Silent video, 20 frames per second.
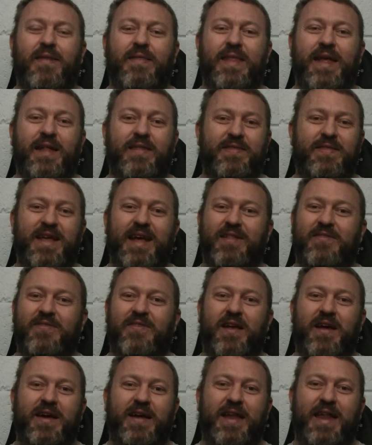That, that's
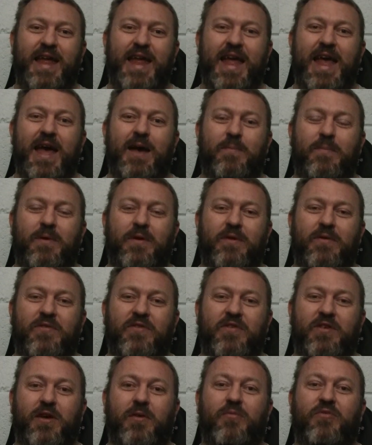not going to happen.
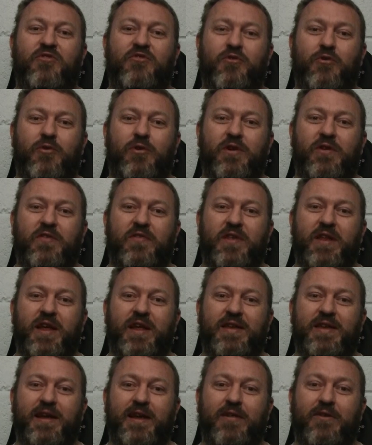Some stories that
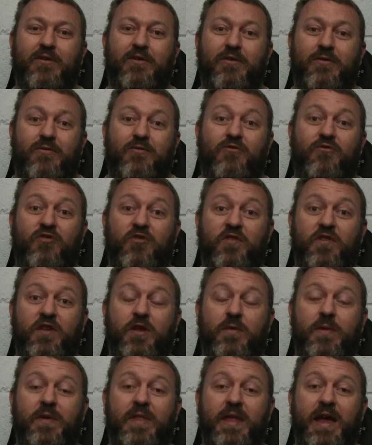I tell are just
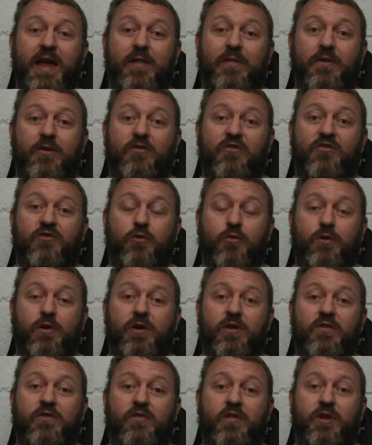going to be that. They're
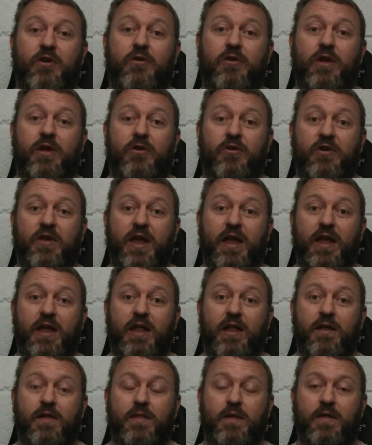stories that are
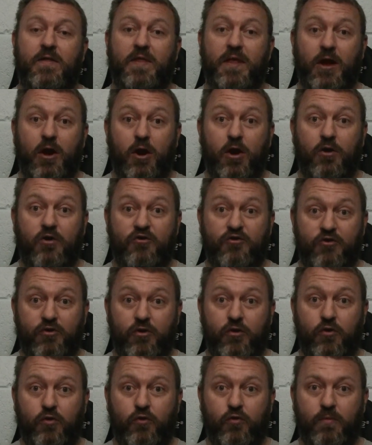entertaining, that they are
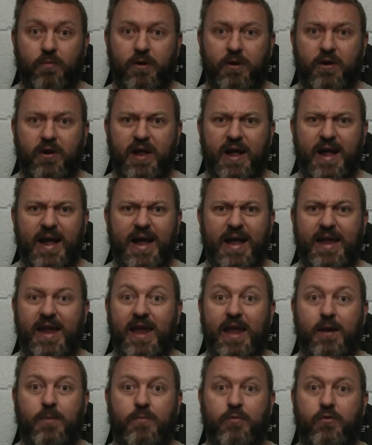true, but I
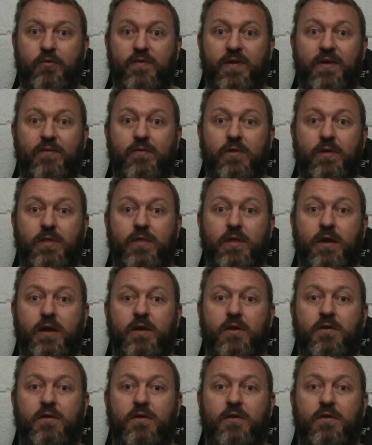can't prove everything.